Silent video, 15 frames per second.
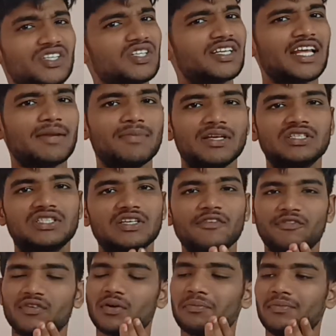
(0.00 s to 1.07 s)
Retention can be
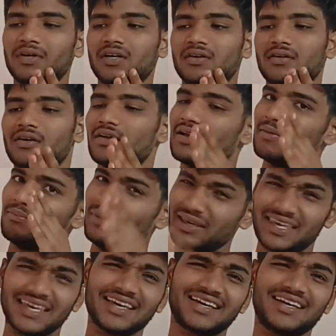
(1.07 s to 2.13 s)
achieved from
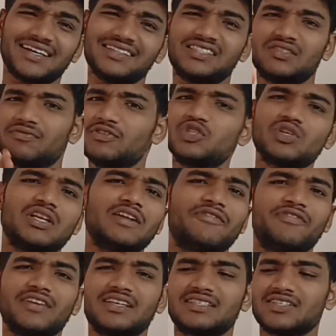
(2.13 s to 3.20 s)
making cuts, visual
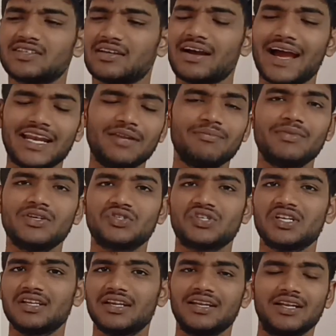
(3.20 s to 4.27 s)
effects,
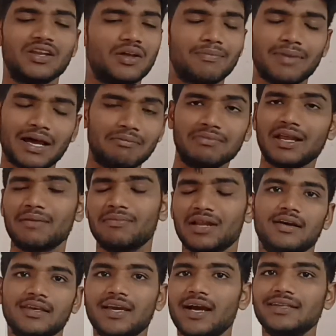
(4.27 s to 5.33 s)
animation and blah blah
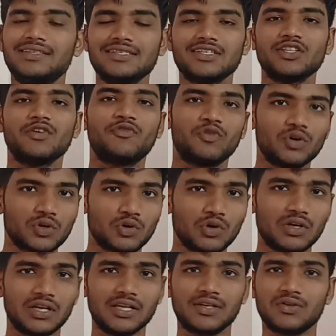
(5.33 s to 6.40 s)
blah. Yeah, these are the 4
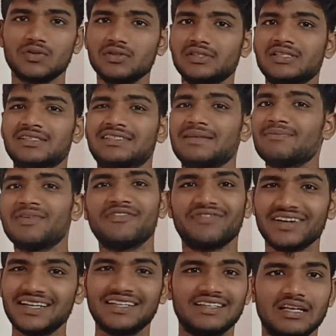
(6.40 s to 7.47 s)
golden rules
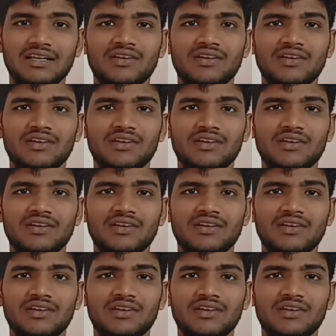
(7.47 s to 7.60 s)
simplified.